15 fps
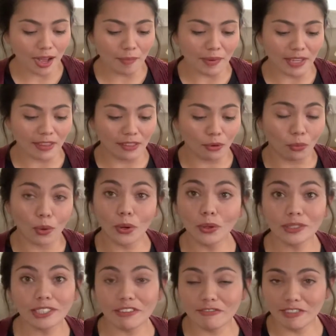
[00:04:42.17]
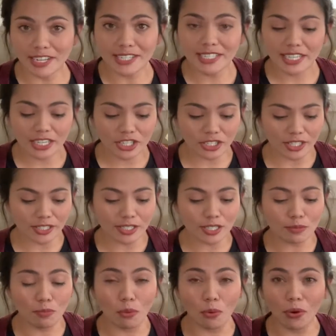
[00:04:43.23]
In the world of vintage, this
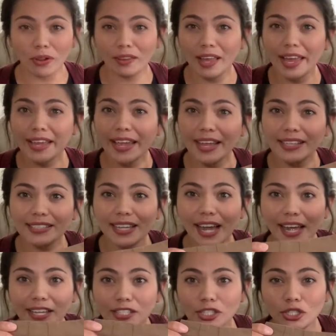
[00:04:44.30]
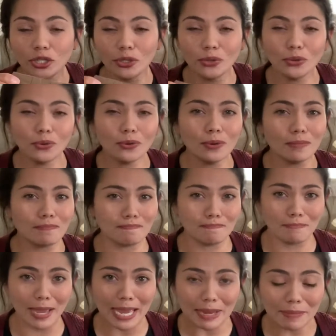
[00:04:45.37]
is more like a size 2,
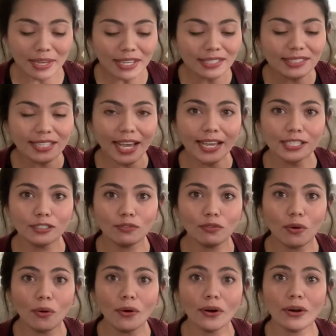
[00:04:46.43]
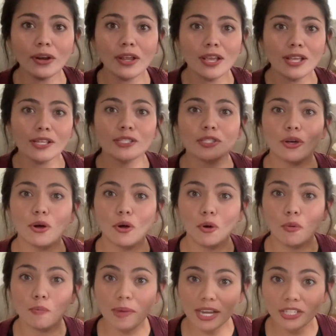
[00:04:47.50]
maybe a size 4.
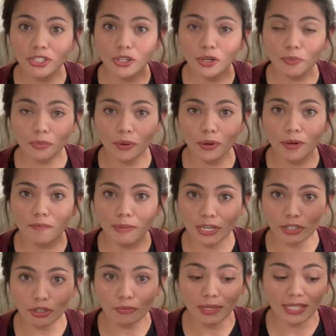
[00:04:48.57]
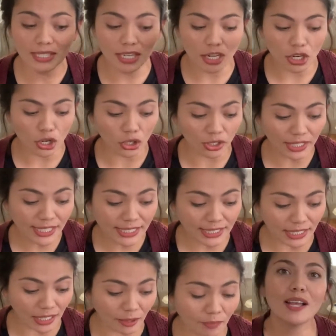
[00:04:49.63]
So make sure to put measurements in your
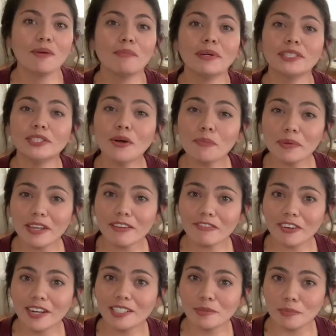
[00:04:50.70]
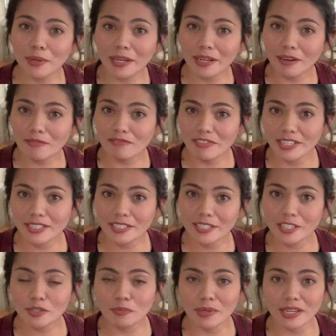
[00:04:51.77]
listing. But don't be afraid to pick up
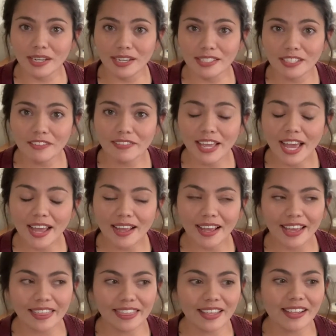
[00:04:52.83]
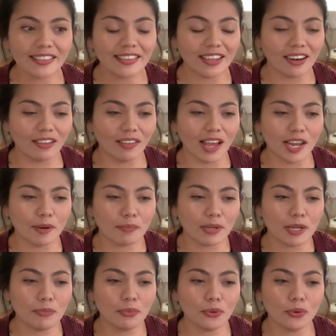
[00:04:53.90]
vintage because of that. I think that a lot of
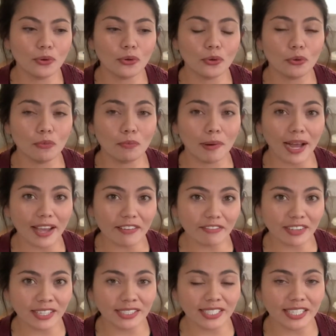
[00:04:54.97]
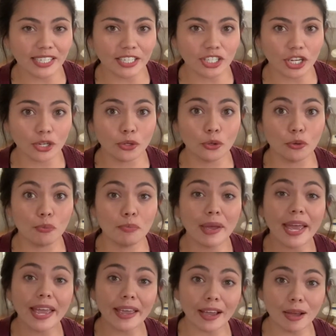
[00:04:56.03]
people who buy vintage and who
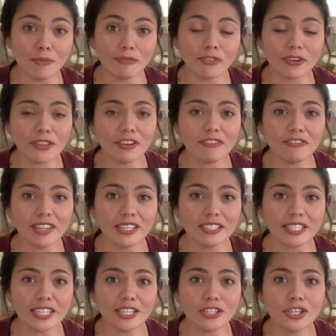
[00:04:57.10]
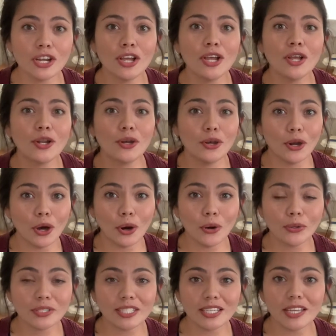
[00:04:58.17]
pay up for their vintage
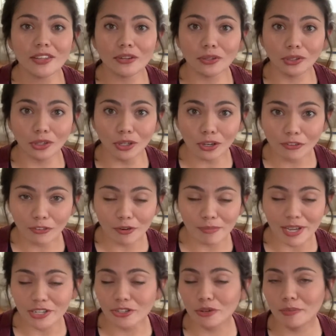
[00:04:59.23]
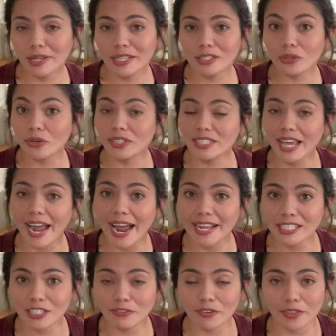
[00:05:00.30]
know to either look for measurements or to
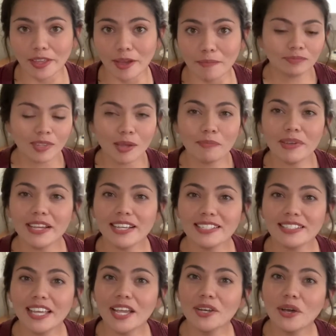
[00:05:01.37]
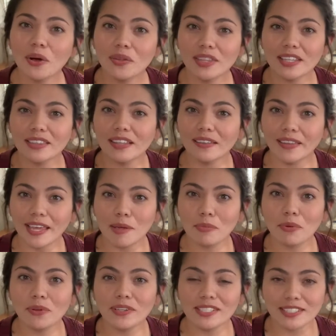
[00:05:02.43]
ask for them because they know that the
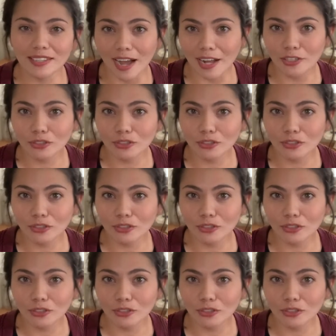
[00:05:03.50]
label is not